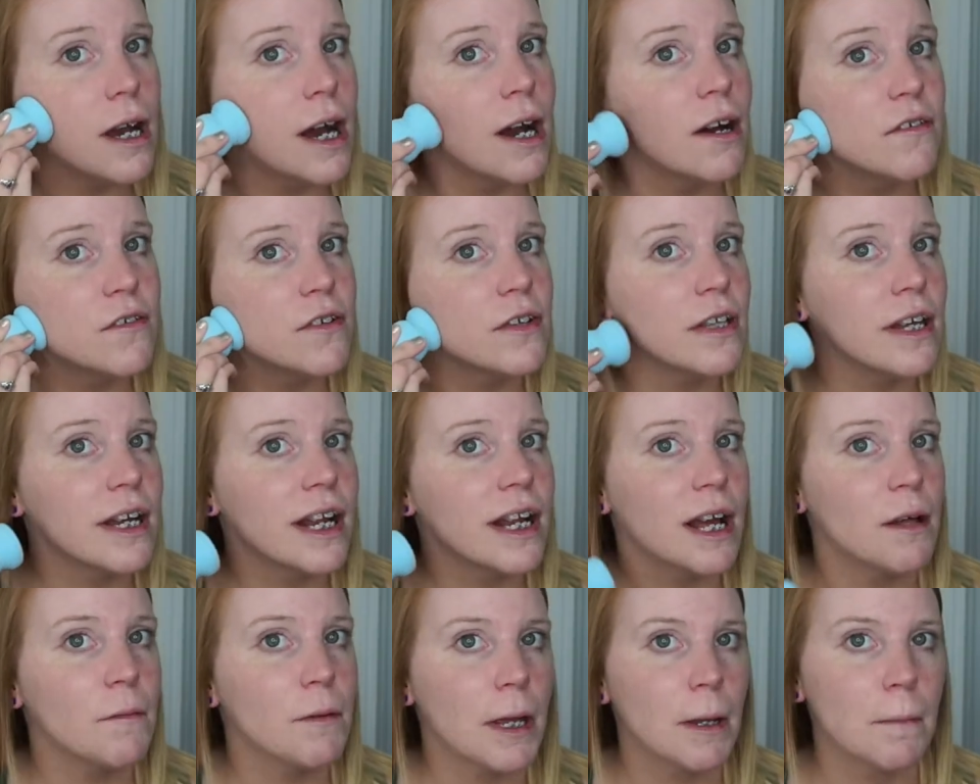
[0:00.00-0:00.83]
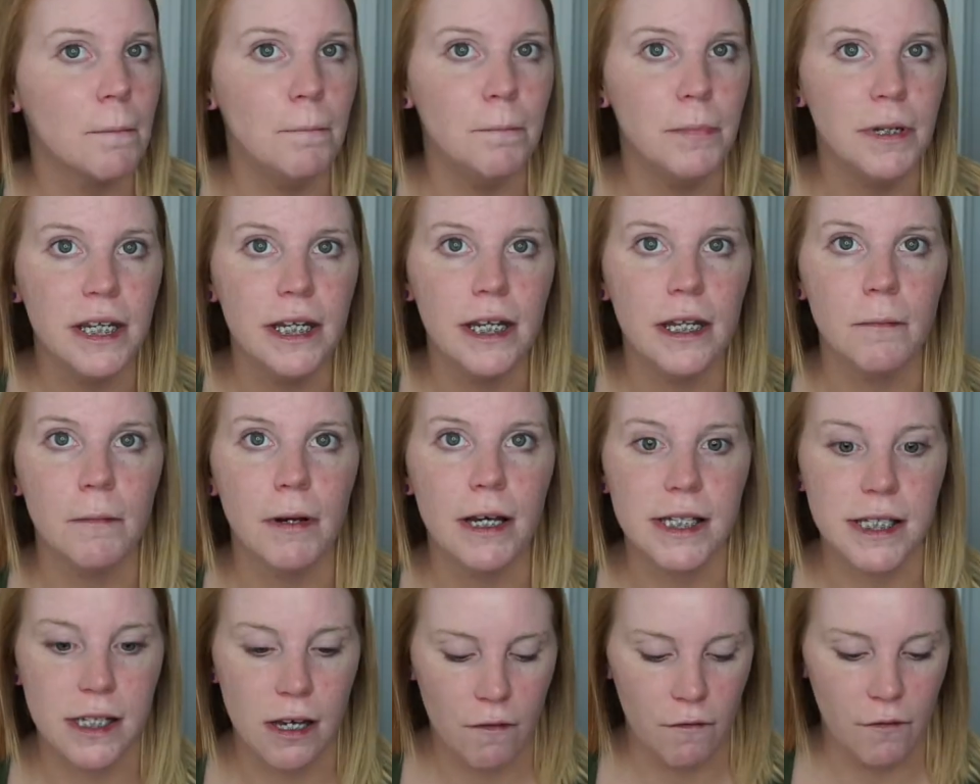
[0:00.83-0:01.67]
I feel like I'm like beating
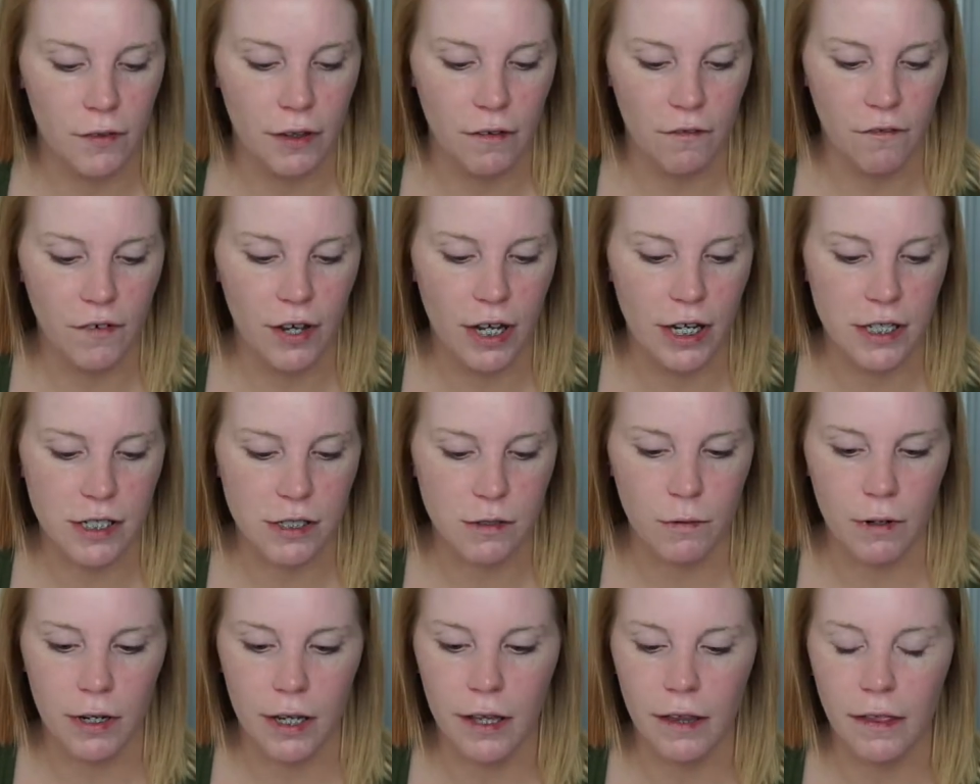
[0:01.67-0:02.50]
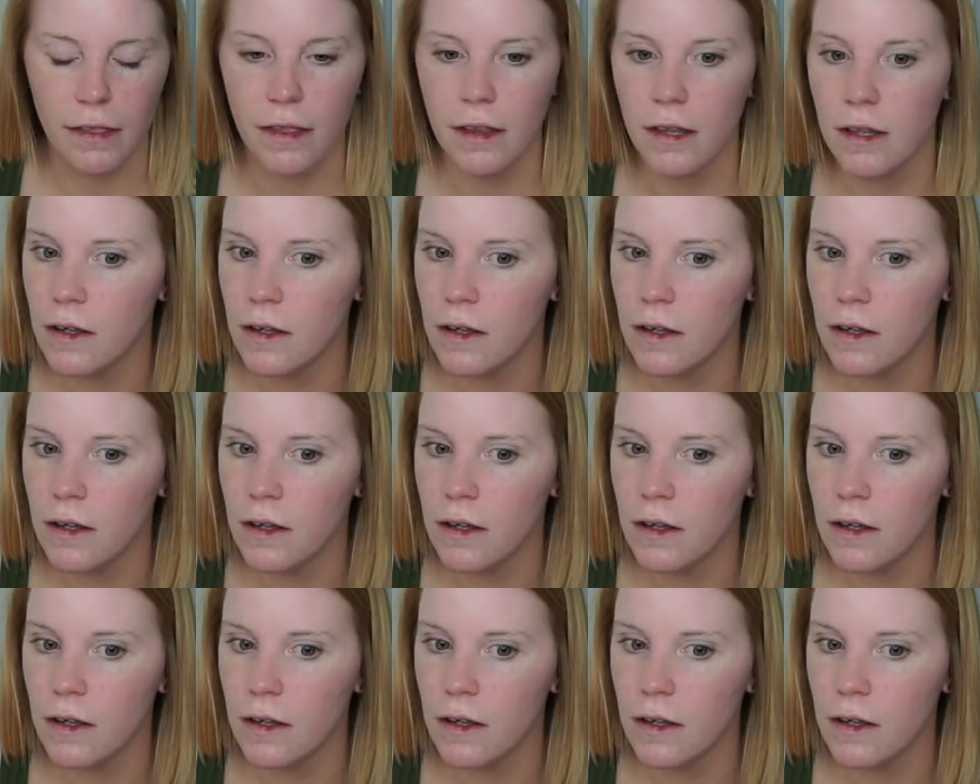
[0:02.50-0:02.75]
myself in the face with